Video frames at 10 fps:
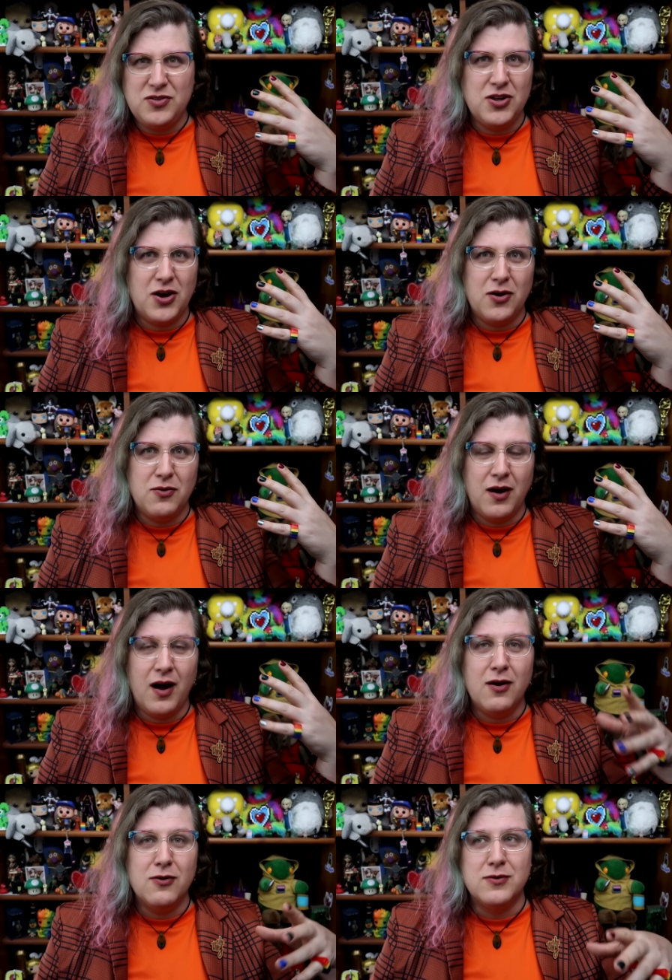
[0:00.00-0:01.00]
you know,
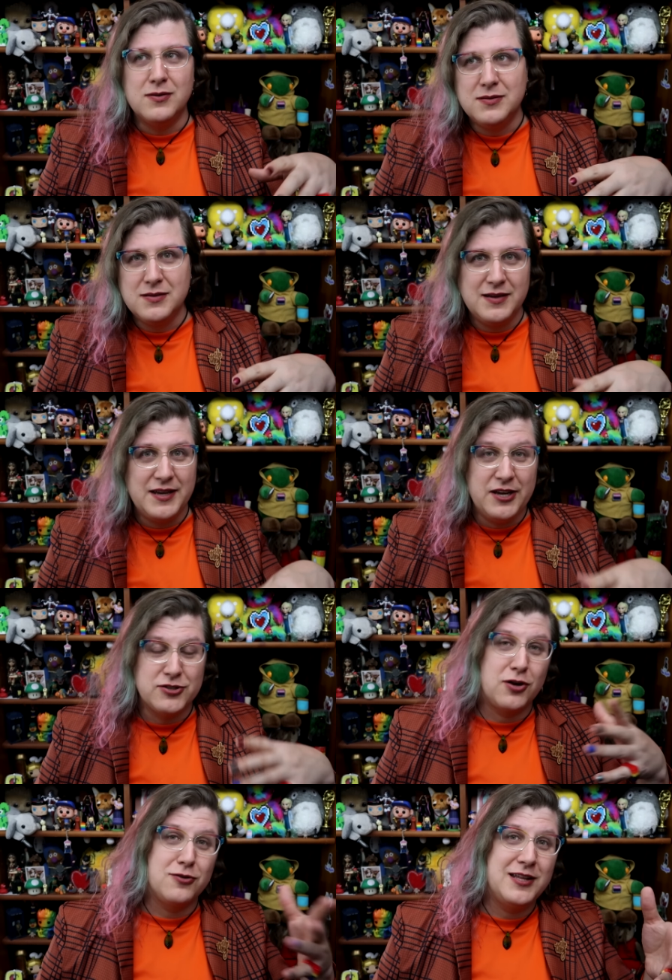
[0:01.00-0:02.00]
oh,
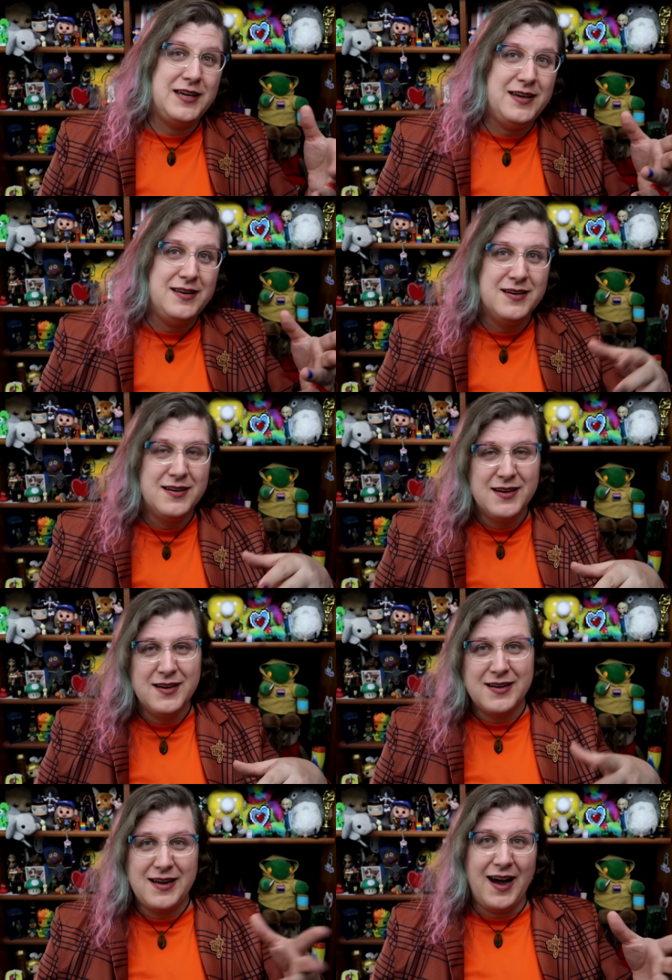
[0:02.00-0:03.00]
here's our lead
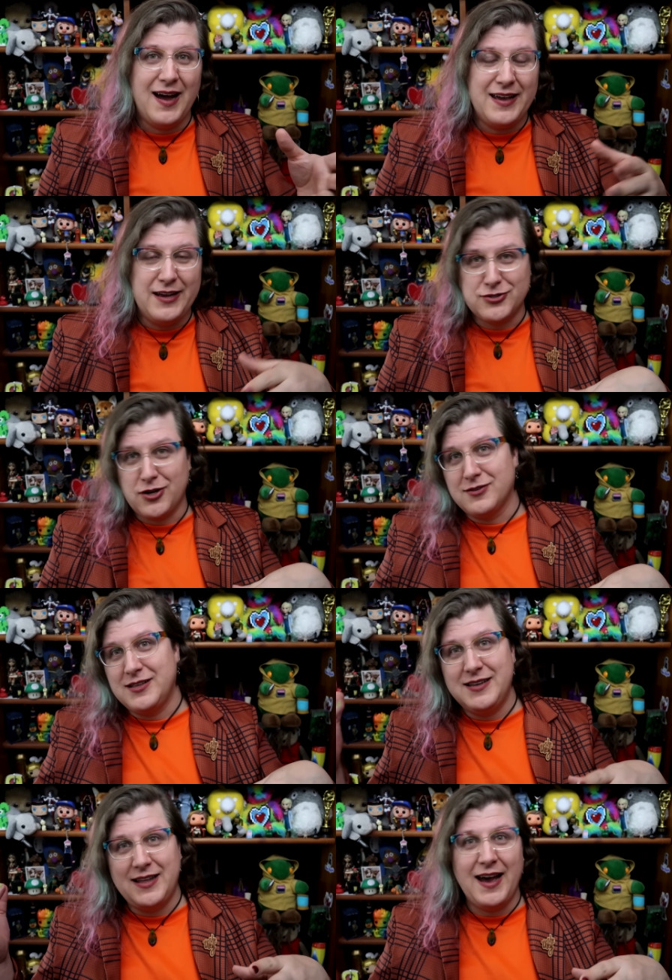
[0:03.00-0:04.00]
guy. Here's our
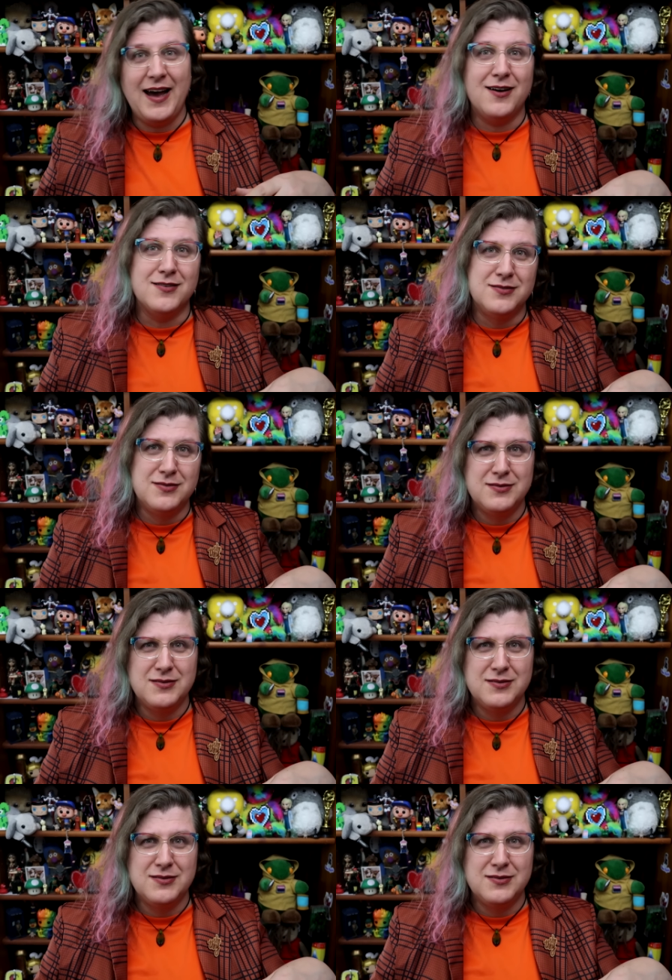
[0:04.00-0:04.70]
lead gal.